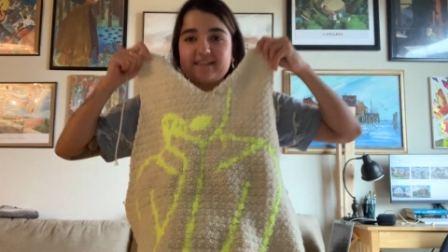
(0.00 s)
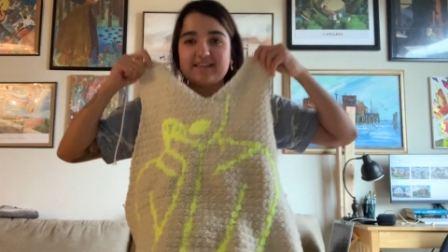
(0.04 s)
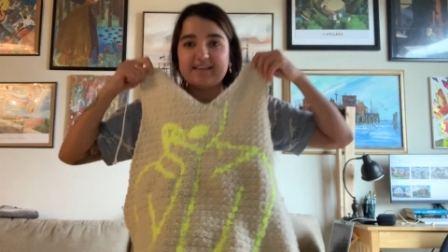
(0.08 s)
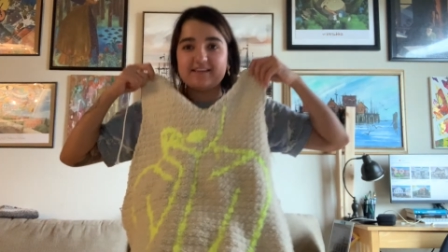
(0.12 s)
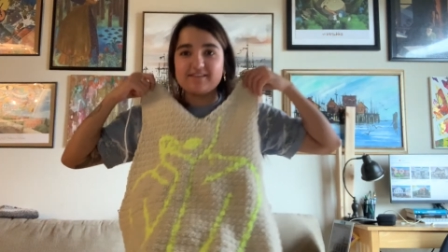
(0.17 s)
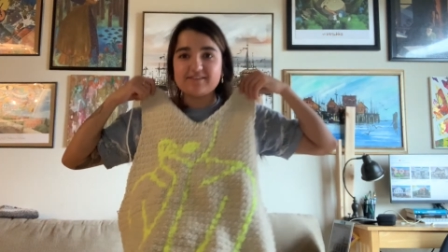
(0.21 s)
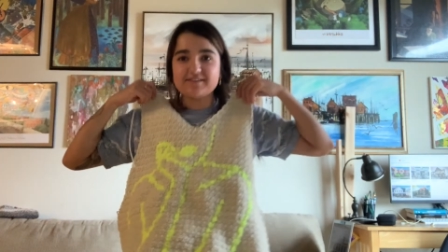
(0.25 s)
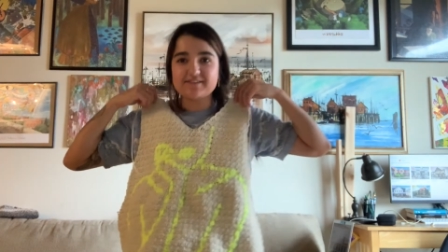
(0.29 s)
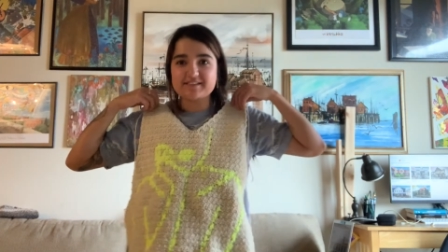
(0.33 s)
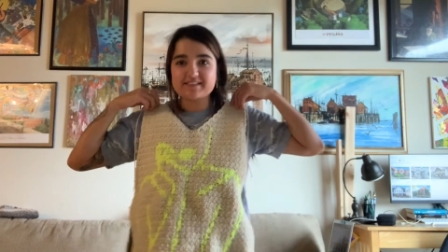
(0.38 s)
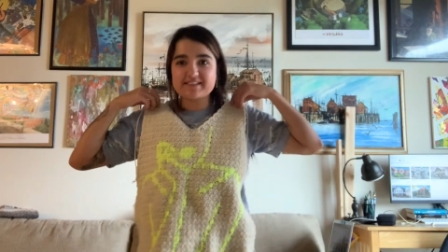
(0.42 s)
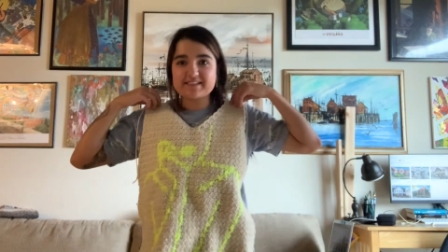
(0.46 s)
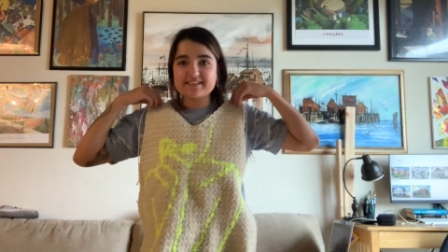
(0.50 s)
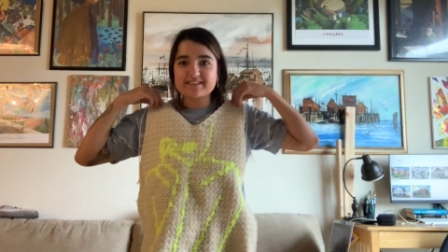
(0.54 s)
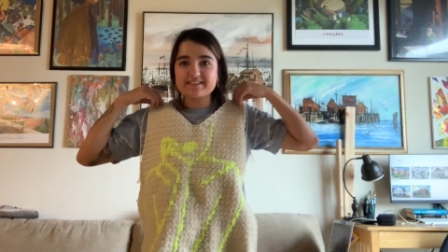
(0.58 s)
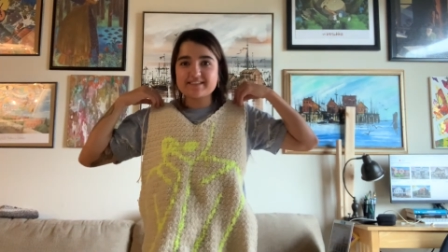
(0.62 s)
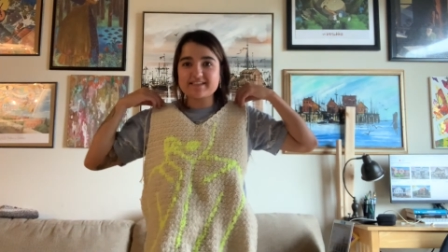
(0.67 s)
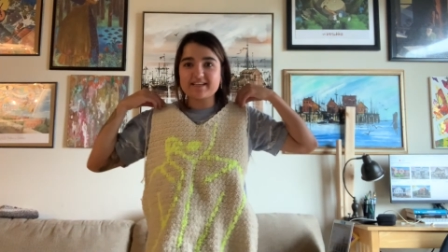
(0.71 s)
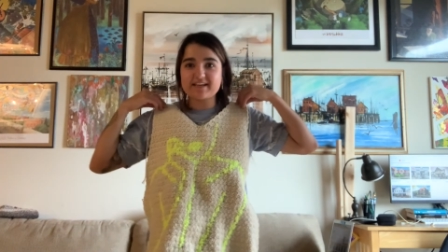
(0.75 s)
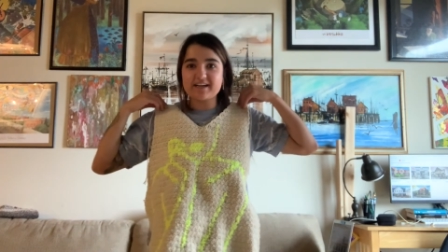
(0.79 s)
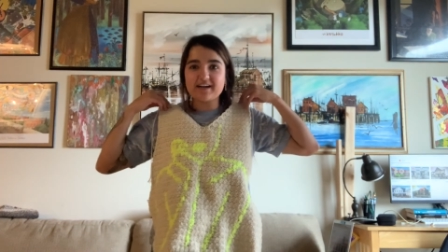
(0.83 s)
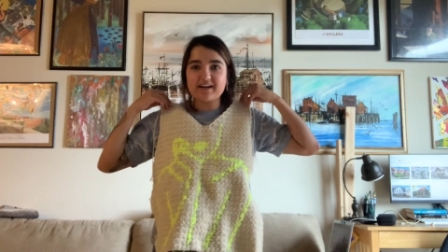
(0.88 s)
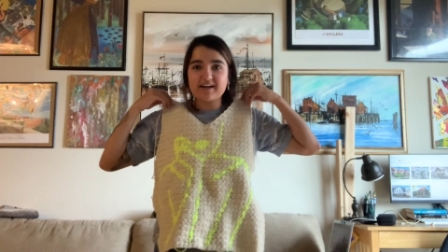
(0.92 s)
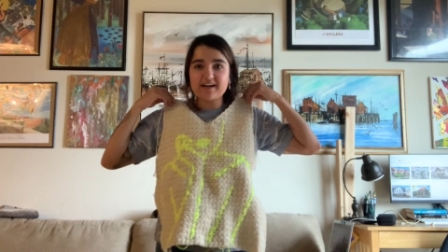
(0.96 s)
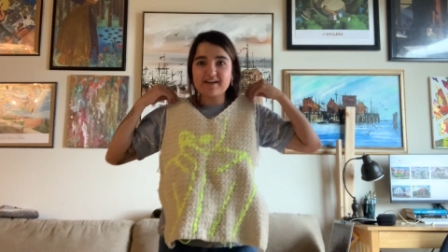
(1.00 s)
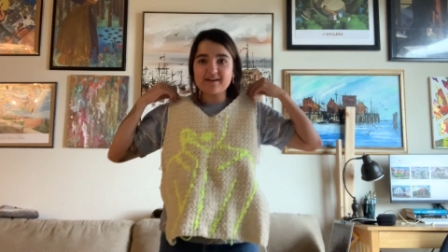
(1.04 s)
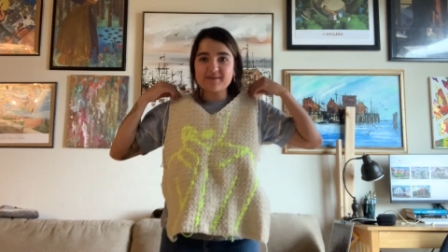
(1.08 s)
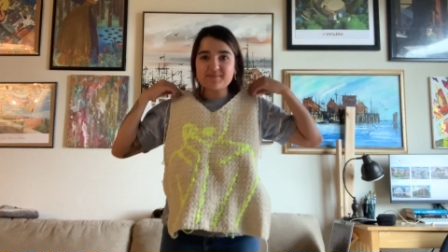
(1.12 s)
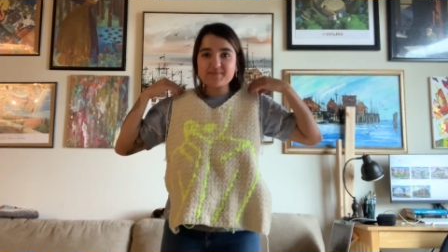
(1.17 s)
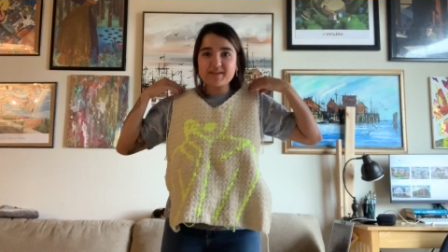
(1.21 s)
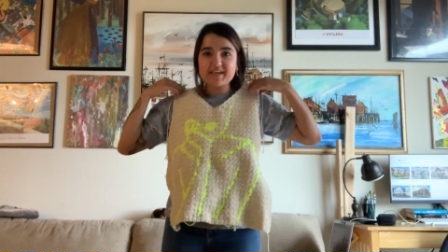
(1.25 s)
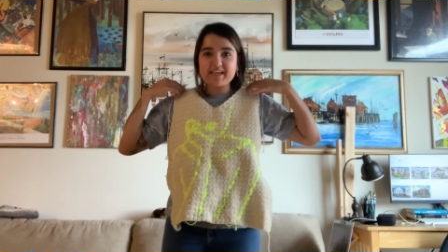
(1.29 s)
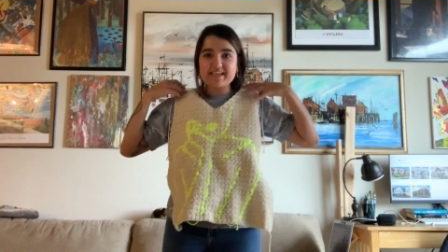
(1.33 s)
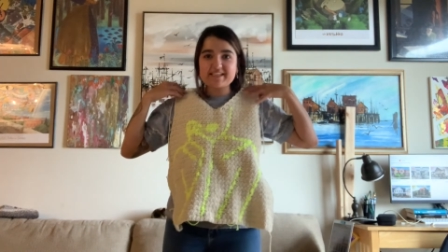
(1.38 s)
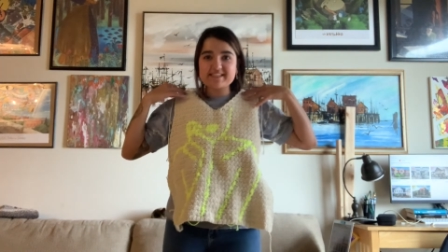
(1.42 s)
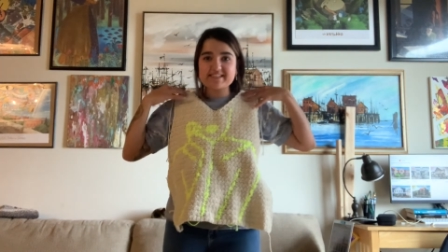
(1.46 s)
It looks
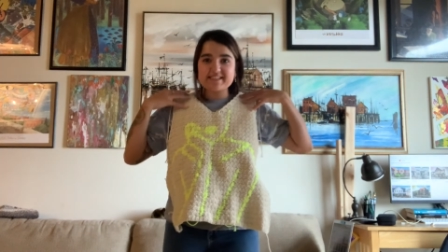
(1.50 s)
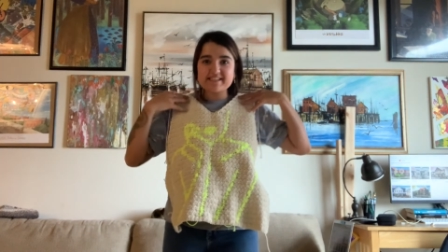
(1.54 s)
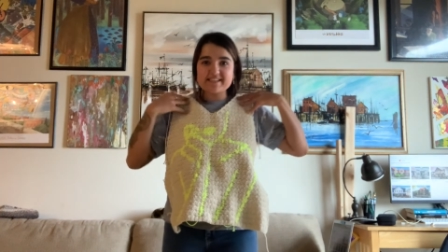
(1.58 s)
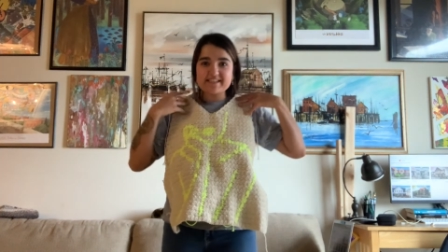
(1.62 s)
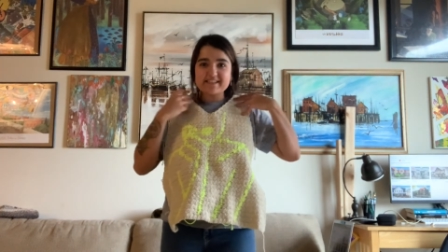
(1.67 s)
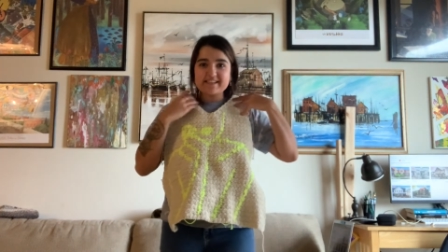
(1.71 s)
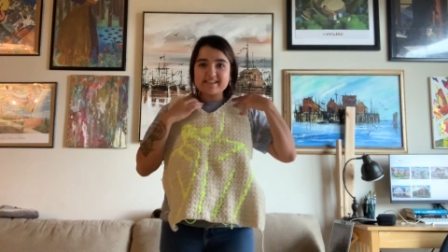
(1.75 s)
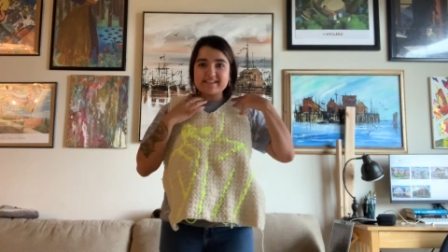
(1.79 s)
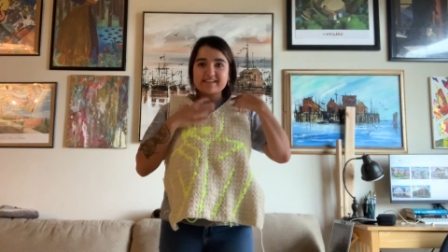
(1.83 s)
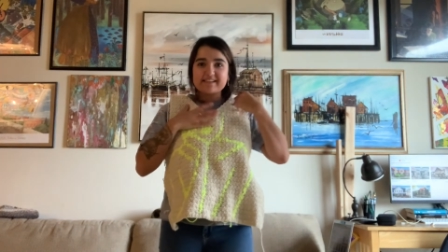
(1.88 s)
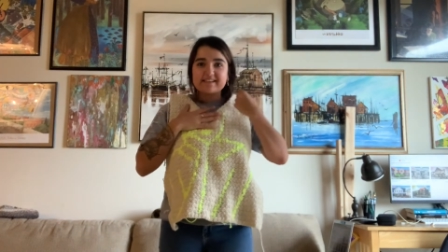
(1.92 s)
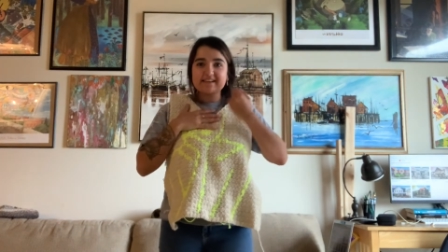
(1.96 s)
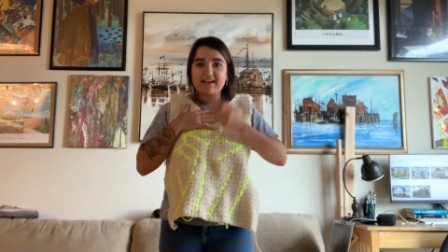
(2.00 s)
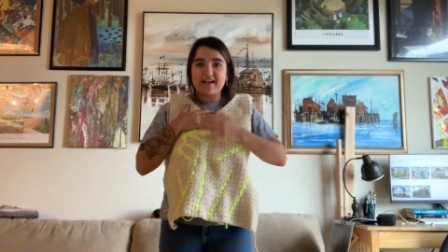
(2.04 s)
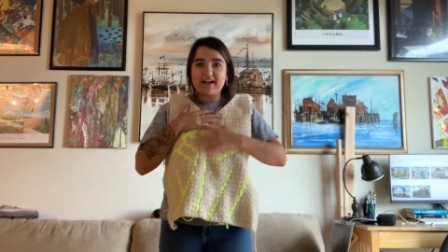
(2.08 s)
amazing.